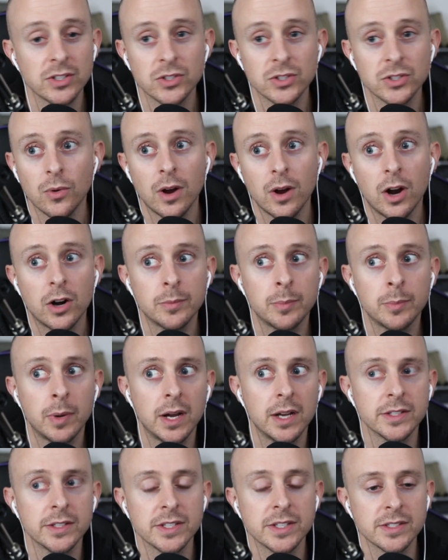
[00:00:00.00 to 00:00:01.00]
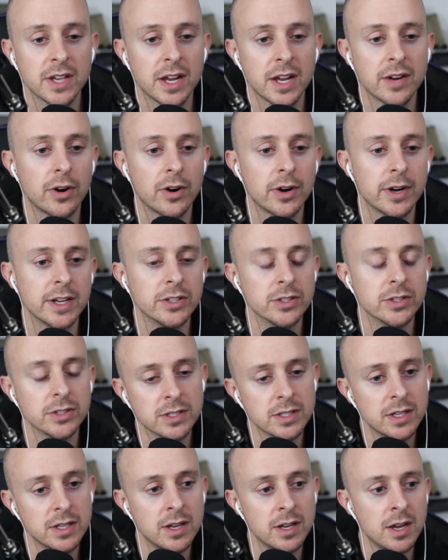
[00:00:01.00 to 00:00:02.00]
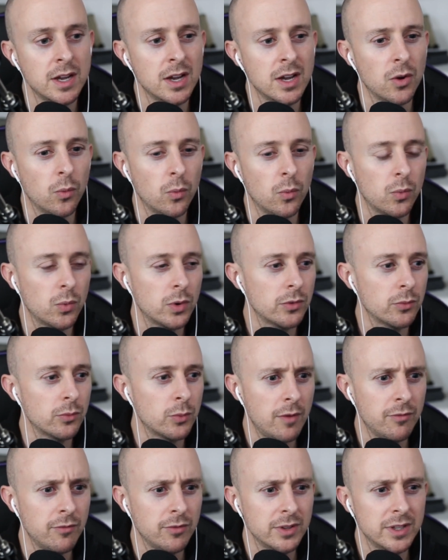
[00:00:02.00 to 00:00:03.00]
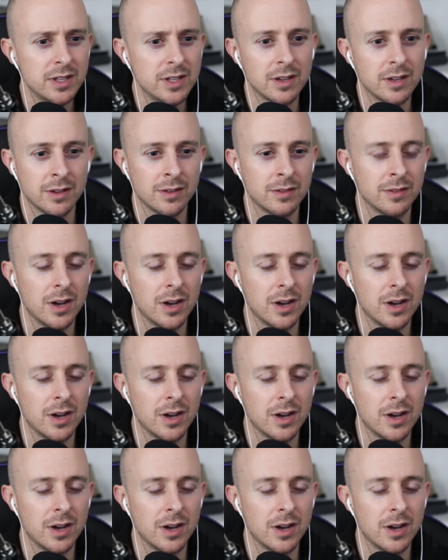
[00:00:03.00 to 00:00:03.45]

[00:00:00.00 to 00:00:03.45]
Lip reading: So our pods inside of our agency were roughly